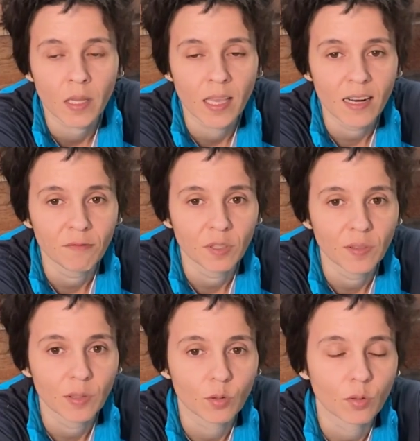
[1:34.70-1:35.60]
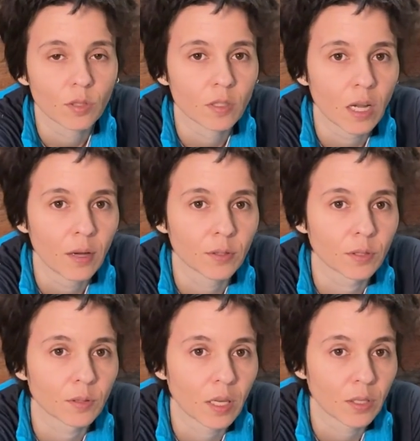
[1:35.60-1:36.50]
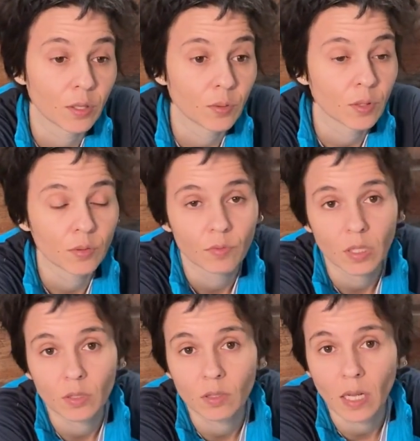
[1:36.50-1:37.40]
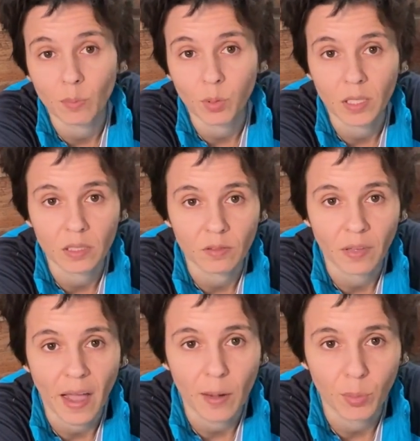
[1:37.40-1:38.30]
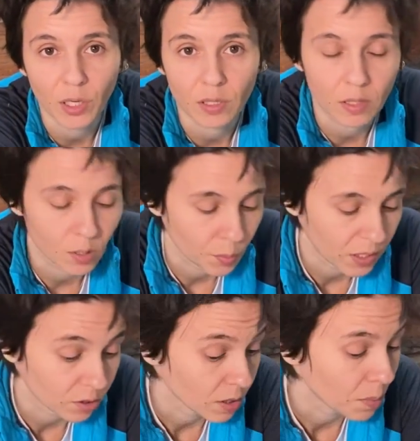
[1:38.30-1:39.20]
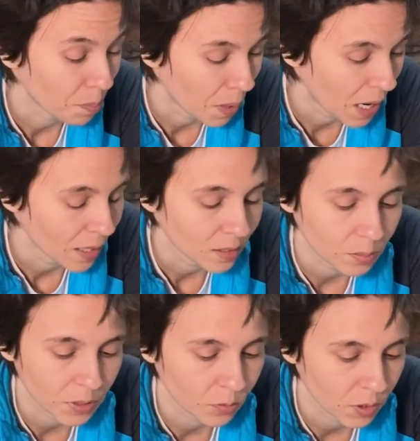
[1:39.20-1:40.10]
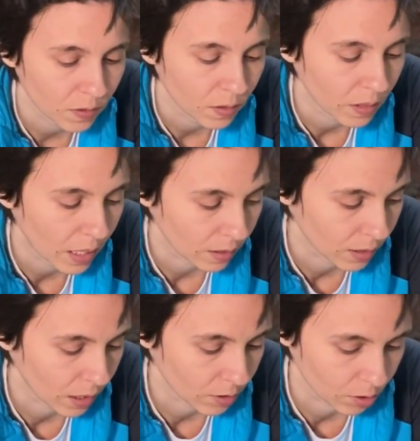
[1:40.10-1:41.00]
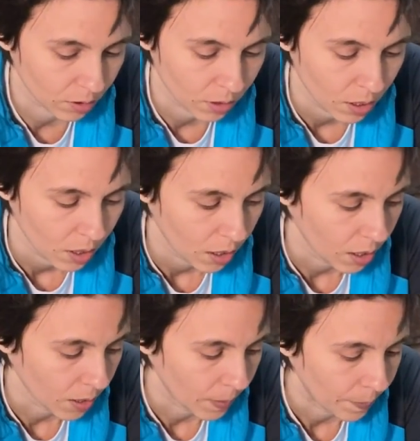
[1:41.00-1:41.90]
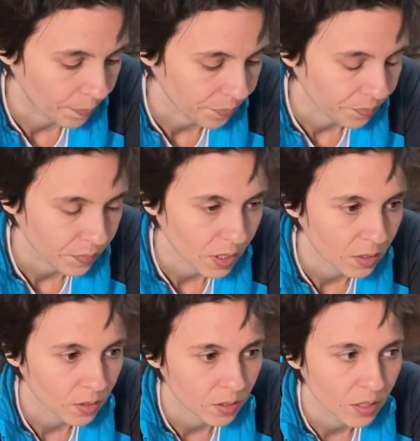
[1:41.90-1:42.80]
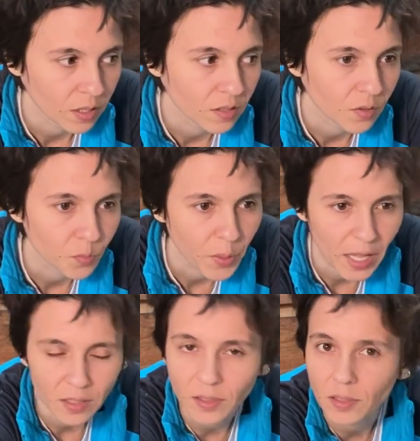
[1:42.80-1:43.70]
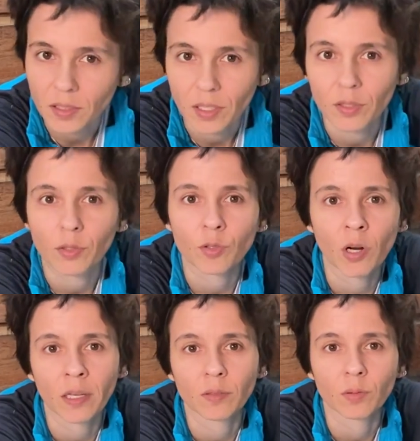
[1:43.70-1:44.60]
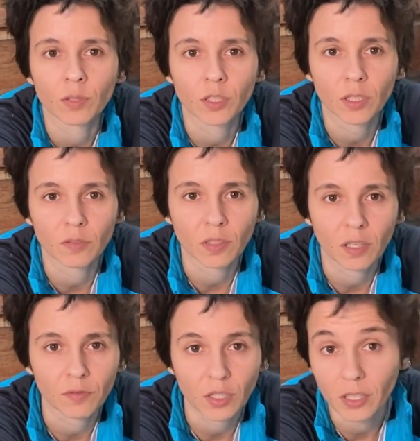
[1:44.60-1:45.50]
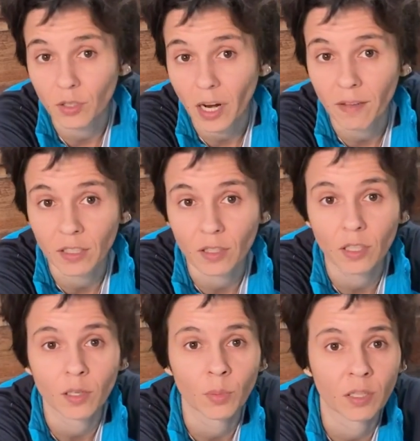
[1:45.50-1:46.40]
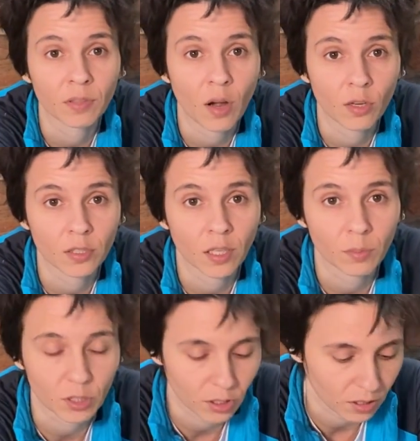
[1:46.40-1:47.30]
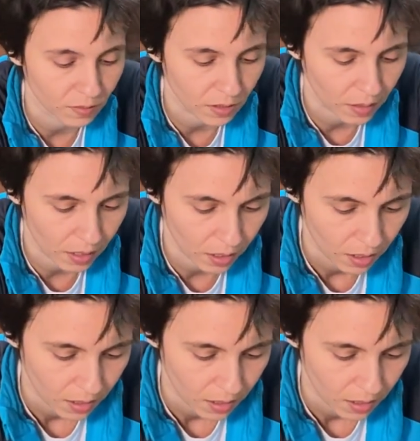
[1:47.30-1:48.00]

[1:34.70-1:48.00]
get everything sorted out so that you can reach that place of happiness, especially possibly within that connection. There's a sense of balance that you're trying to achieve, and I feel like you're having a little bit of a hard time achieving that.